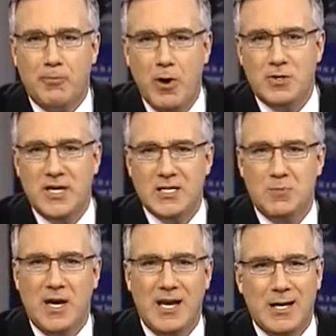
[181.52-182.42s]
protest
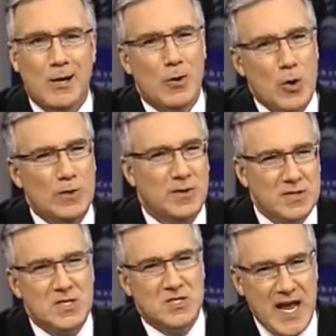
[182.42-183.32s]
beginning to grow a
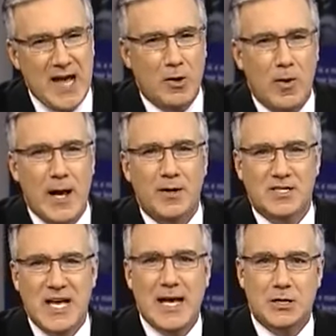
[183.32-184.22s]
little stale around
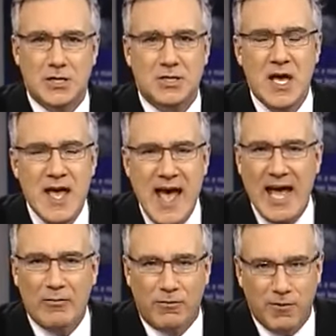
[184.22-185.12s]
its edges
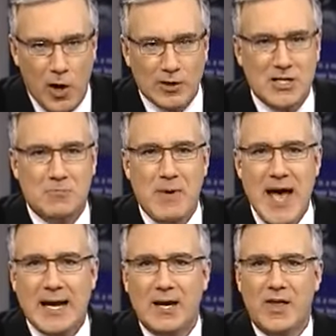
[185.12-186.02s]
and vault it
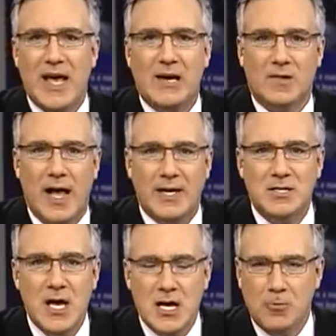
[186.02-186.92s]
back into the
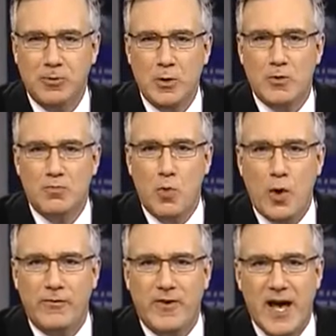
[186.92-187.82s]
headlines, complete with
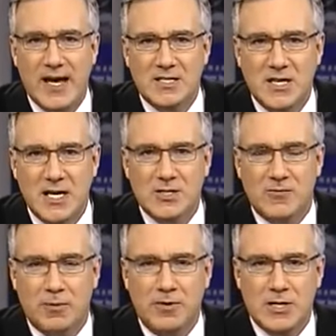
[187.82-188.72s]
mortifying scenes
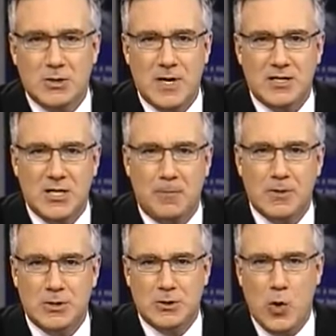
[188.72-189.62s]
of police dressed up
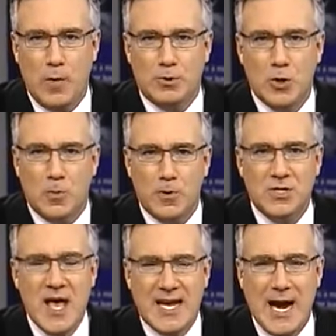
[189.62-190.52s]
as
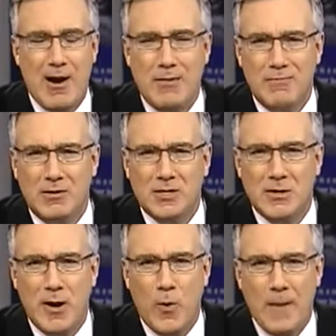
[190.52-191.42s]
stormtroopers carrying
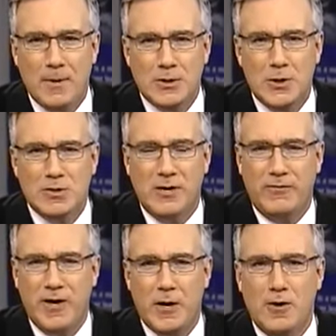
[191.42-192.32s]
military weapons using
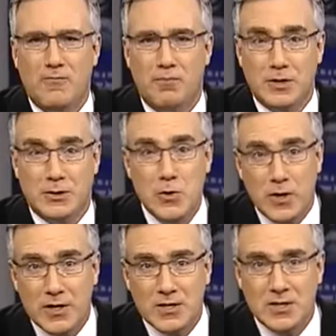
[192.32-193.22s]
figurative
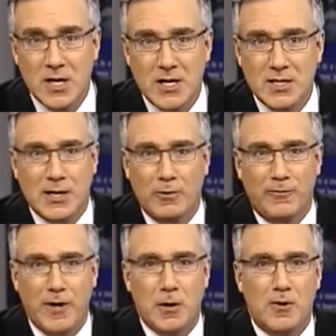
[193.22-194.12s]
bazookas to kill
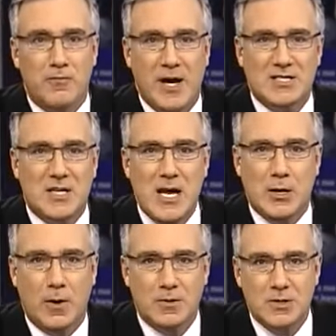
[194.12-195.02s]
figurative
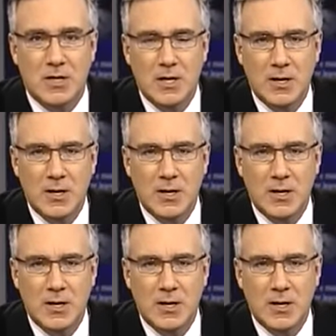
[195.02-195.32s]
mosquitoes?